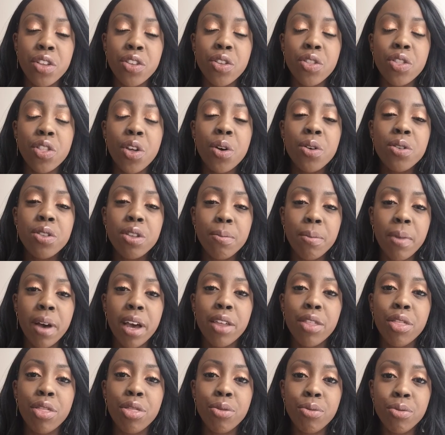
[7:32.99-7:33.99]
So those are
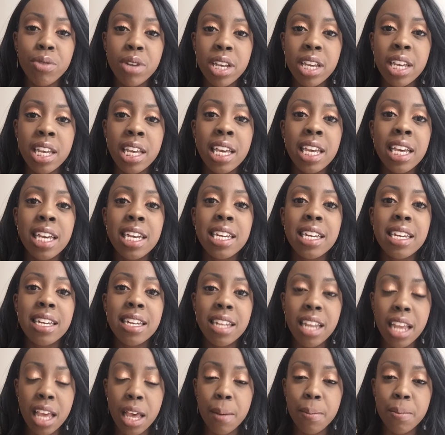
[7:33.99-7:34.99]
my 3
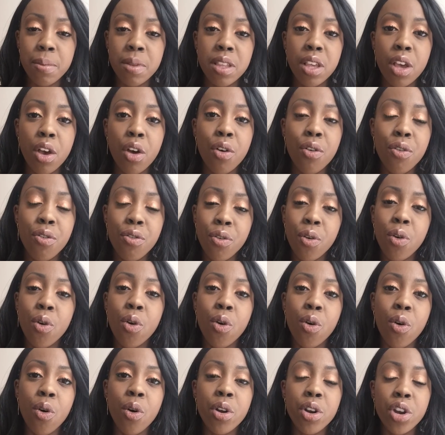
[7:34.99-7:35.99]
tips
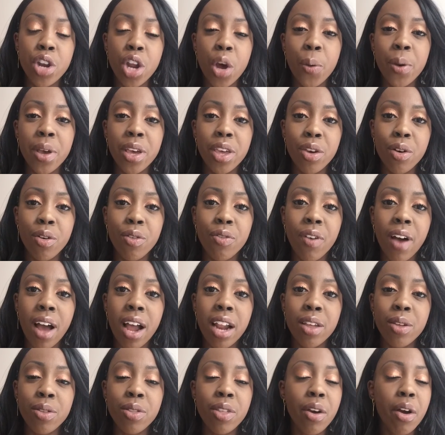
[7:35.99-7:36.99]
for knowing your
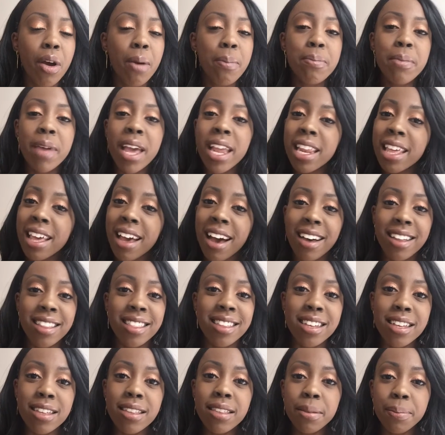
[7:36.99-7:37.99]
value. There are many
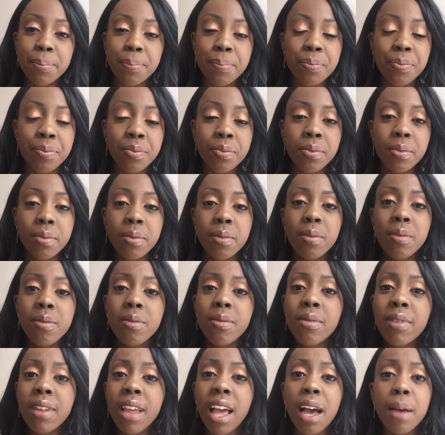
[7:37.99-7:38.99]
others.
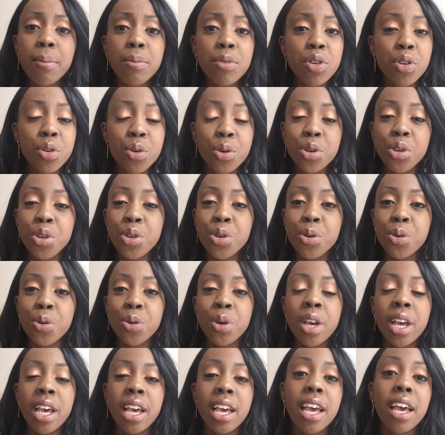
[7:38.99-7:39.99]
I'm sure
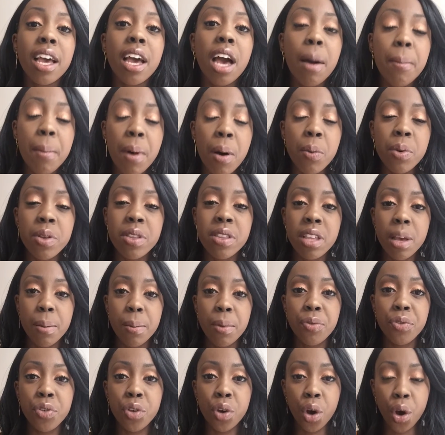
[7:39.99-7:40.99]
you can come up with
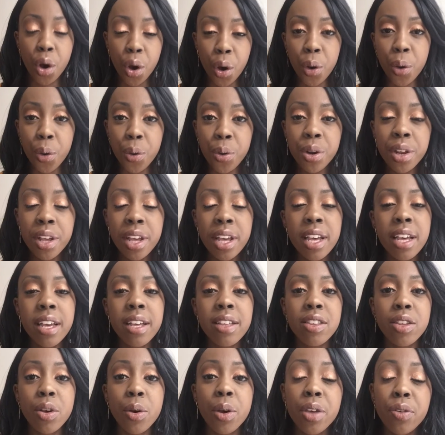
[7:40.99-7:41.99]
some of your own.
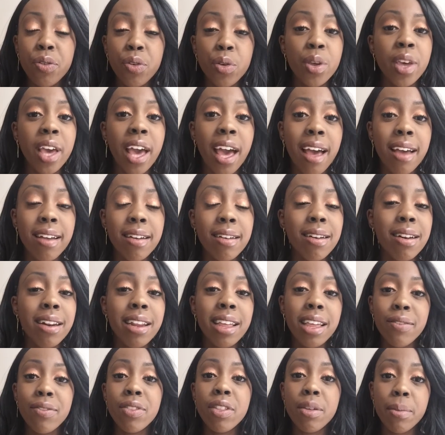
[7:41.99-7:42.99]
So if you can,
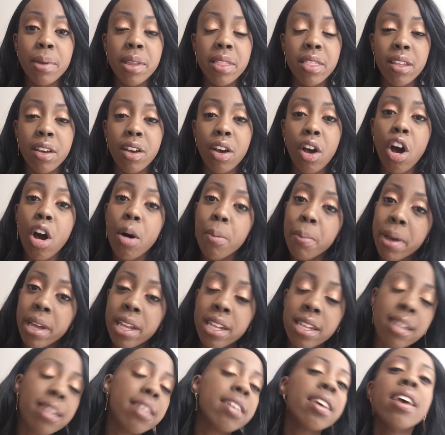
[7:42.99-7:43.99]
leave them in the
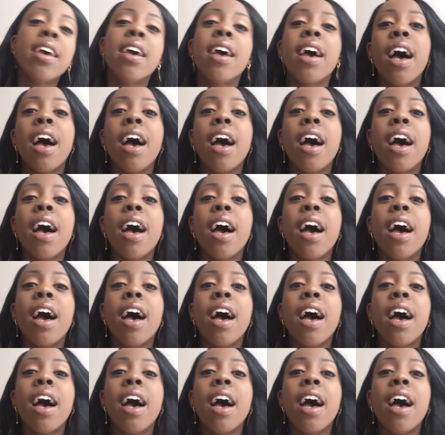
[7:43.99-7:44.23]
comment